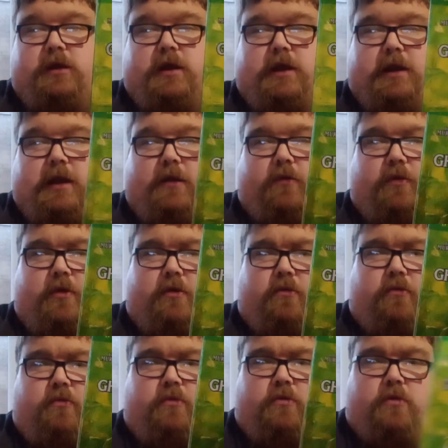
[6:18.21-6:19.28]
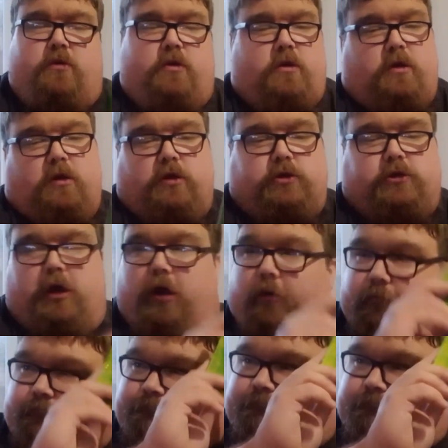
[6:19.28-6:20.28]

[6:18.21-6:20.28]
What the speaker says: in there and all. So,